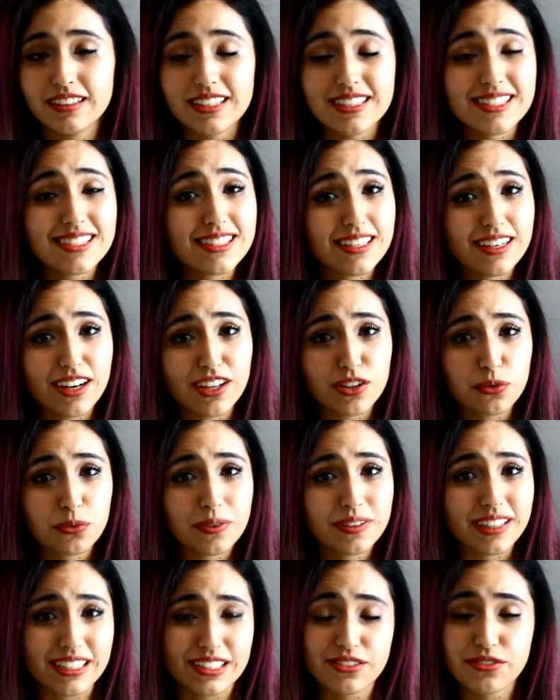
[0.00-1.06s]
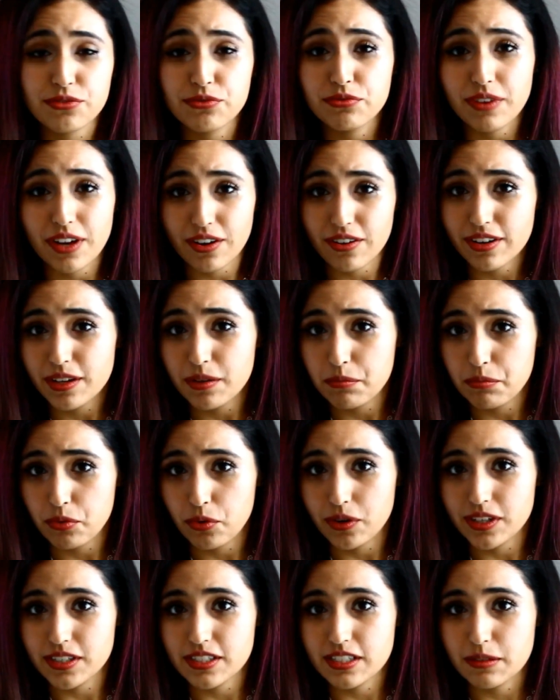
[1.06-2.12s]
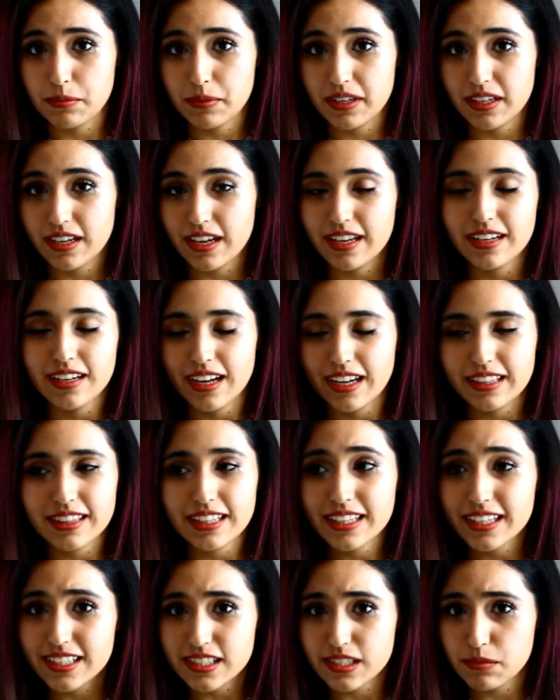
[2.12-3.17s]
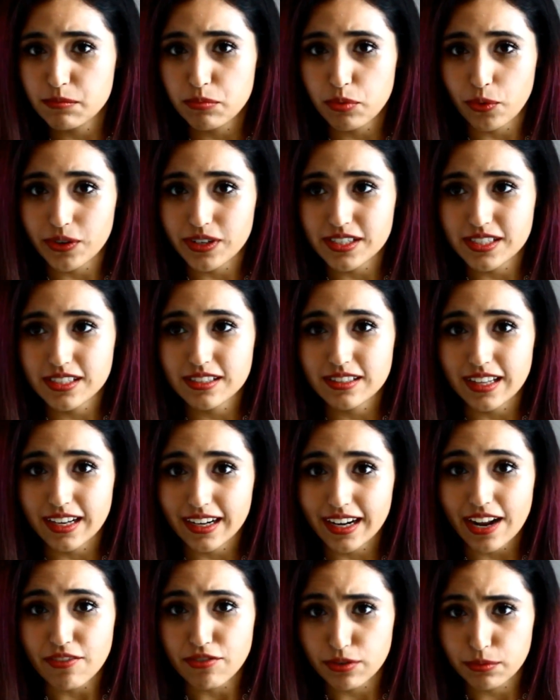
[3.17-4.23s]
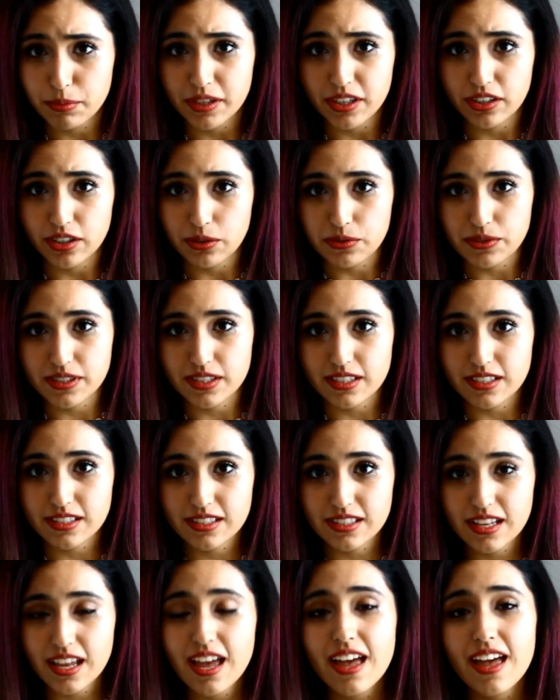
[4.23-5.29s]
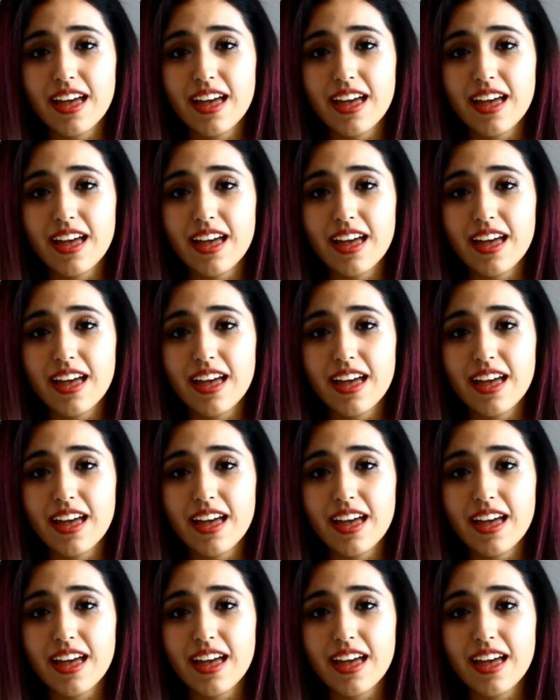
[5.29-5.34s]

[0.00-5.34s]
This is another one that's very important to me, and I think it's important that everybody knows this.